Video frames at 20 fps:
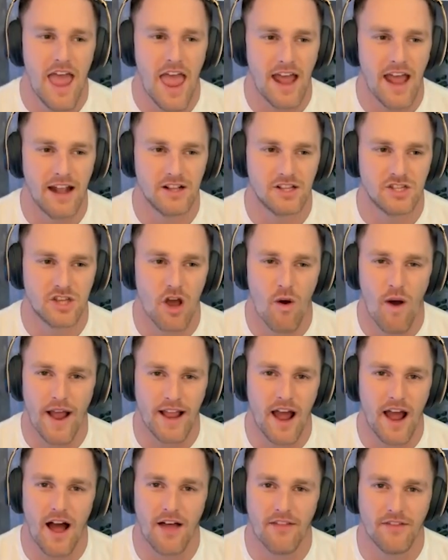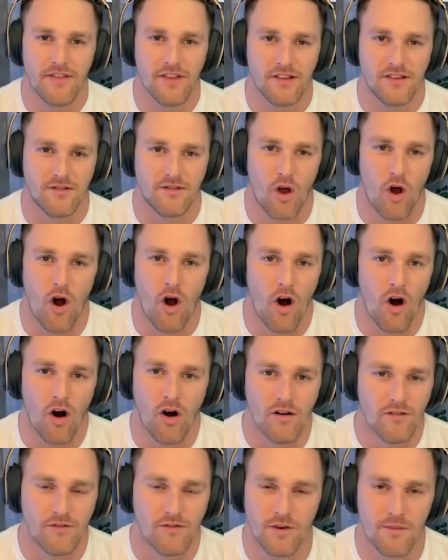And so I got this
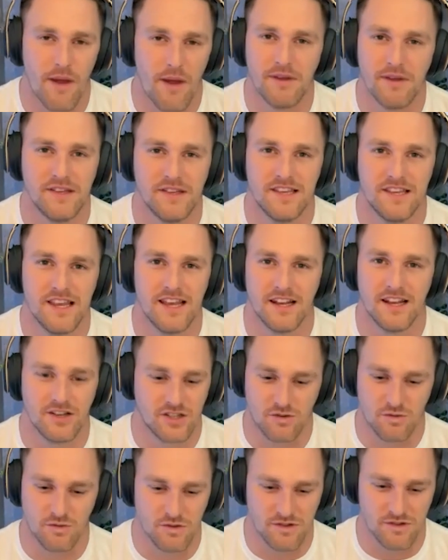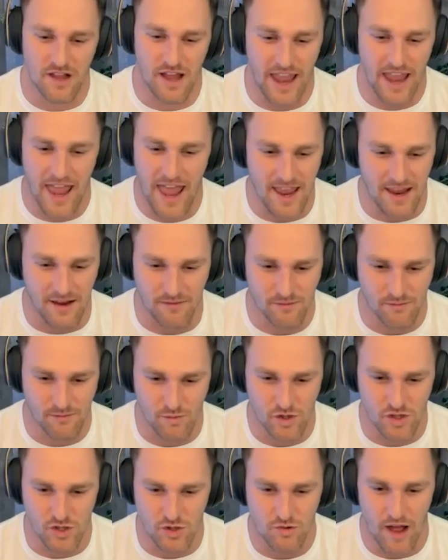call from NBC and it just was like, Hey,
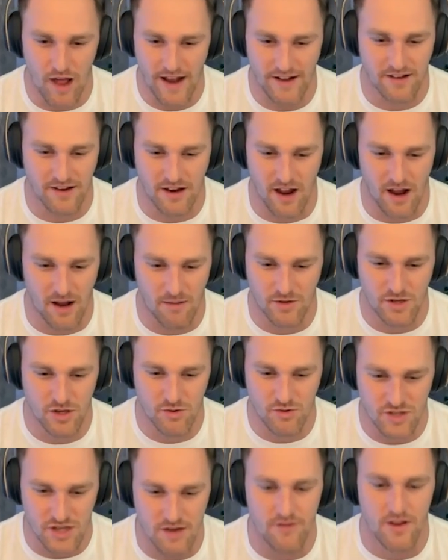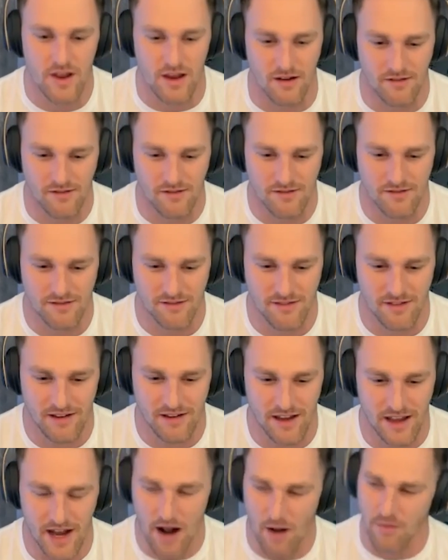would you like to come do TV?
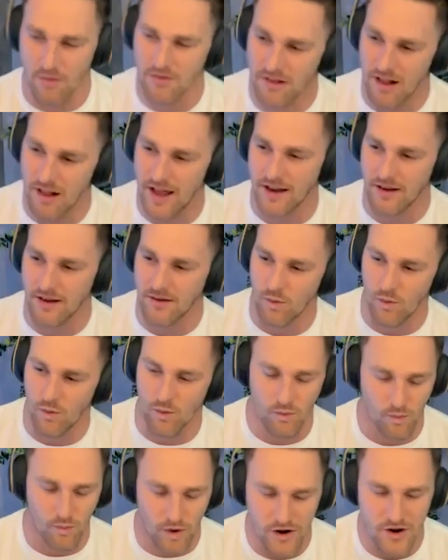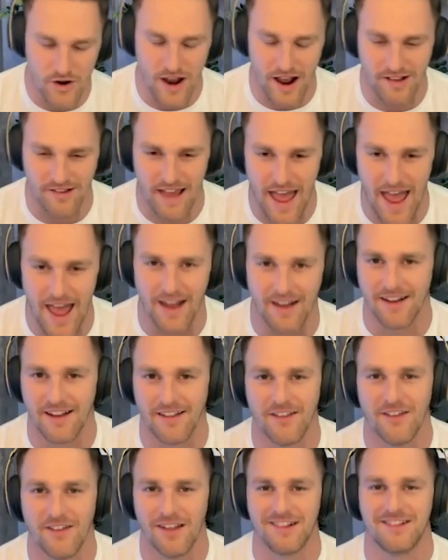And I was like, Well, where are you guys at?
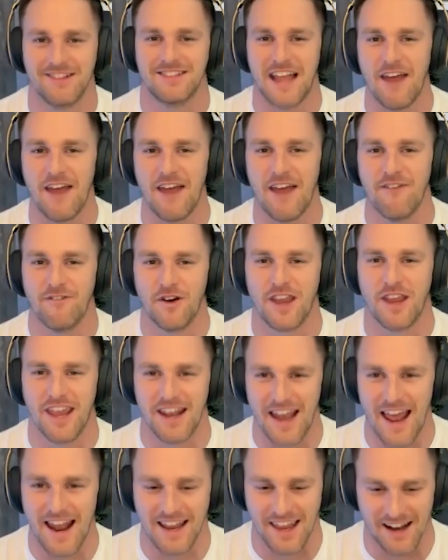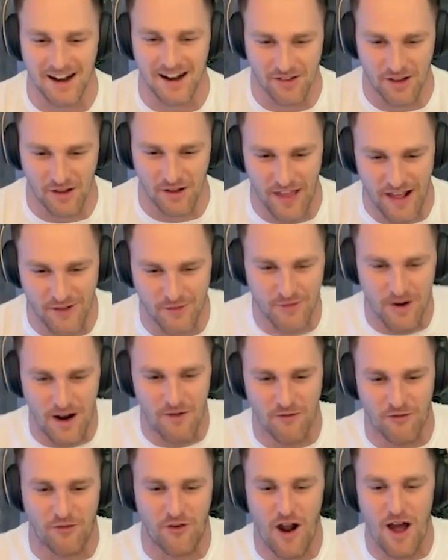And they're like, Stamford, Connecticut. And I was like, That's where
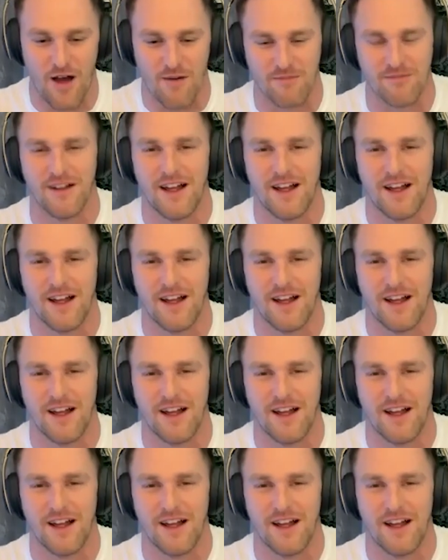I'm from.